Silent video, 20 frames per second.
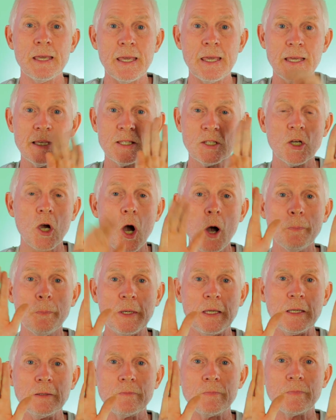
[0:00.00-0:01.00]
It's a
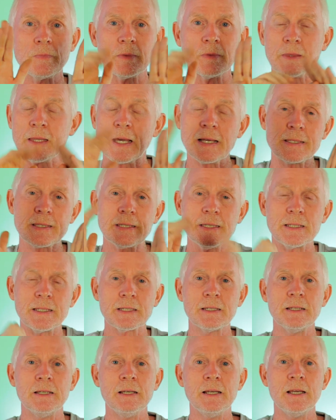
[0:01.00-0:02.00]
copy. That's
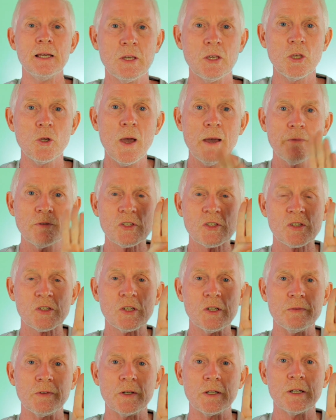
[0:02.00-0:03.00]
it. You have a
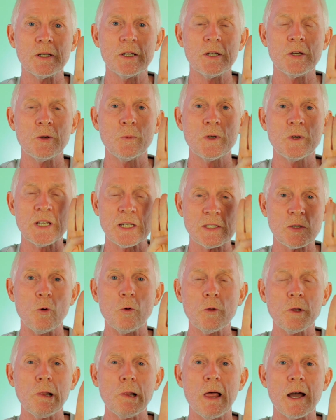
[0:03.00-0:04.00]
server which has
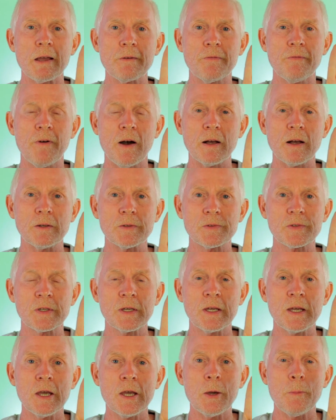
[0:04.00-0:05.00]
all the live files,
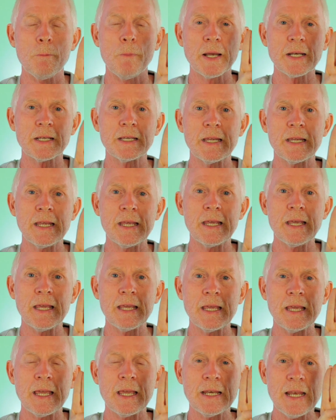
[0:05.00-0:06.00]
but
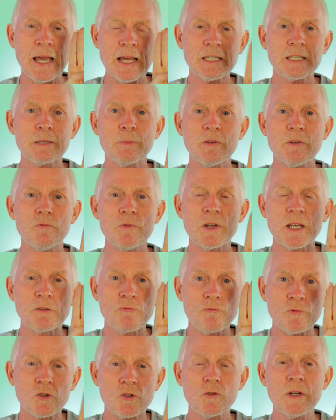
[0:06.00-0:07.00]
it has to be
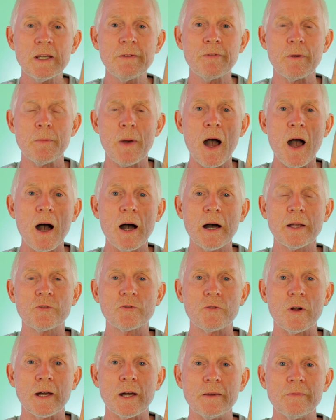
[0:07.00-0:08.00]
retrieved from a hard
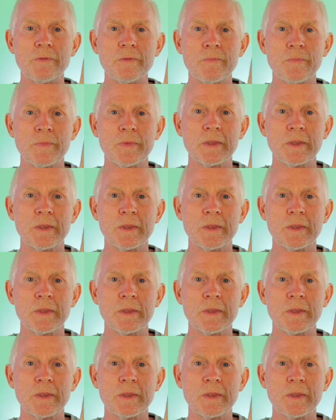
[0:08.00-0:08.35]
drive.